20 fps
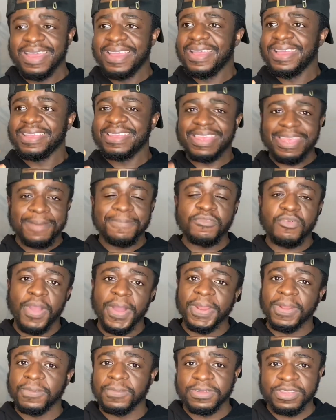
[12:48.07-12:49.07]
keep
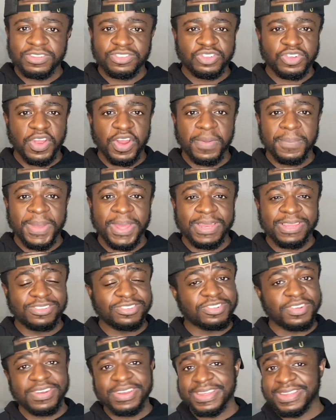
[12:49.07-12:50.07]
grinding on this journey, man. This
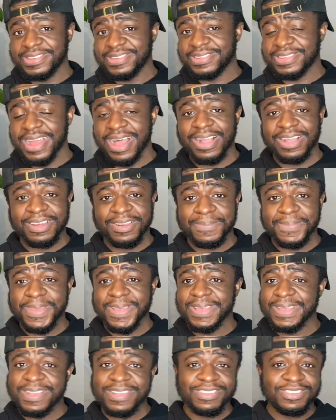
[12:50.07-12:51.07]
journey is not going to be
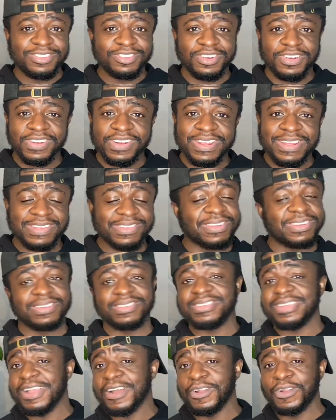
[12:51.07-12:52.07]
an easy journey. It's going
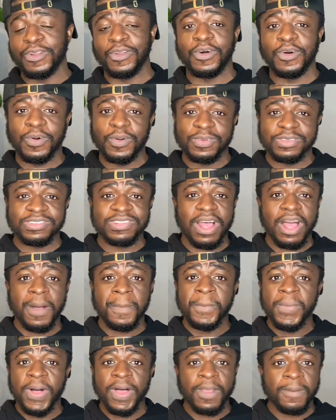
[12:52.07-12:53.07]
to take a long
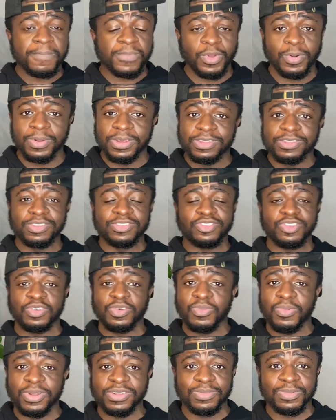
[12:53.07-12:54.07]
time, but only the
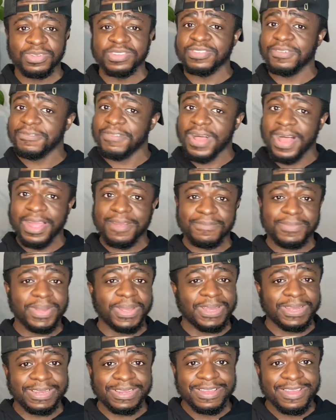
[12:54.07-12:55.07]
true ones will survive,
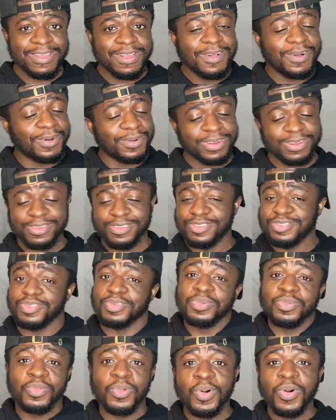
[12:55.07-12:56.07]
man. Only the
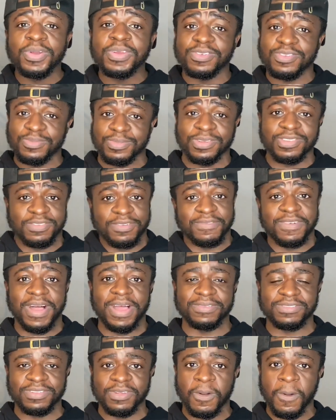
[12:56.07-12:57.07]
true warriors will
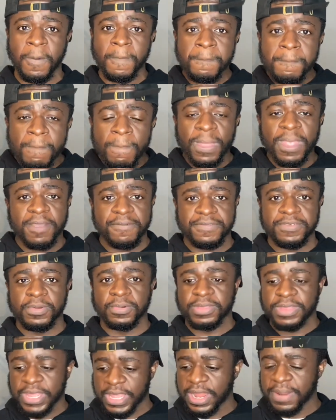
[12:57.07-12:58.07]
survive. So if
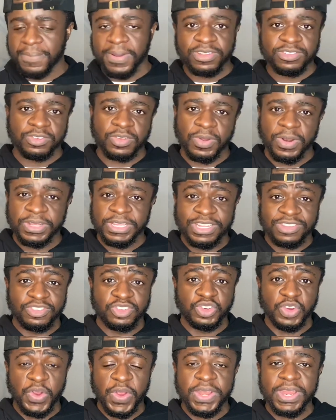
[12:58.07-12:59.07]
you're thinking about starting this
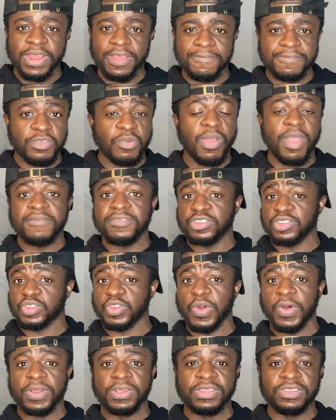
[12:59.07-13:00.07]
journey, if you haven't
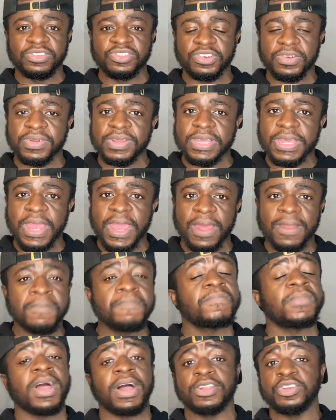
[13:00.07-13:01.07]
started the journey yet,
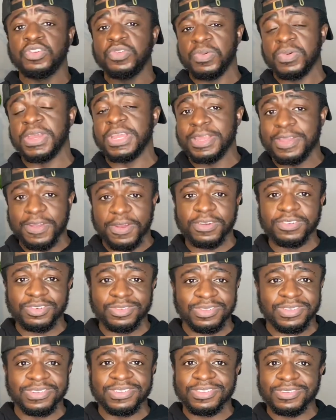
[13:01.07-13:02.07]
I do encourage
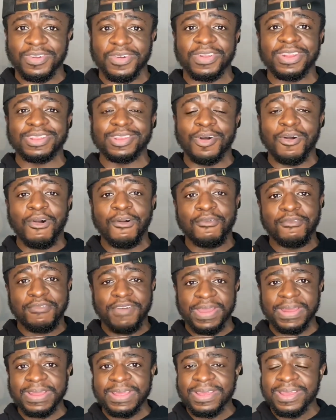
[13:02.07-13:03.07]
you to start it
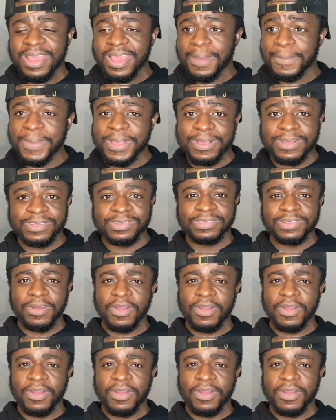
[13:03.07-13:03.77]
already, because the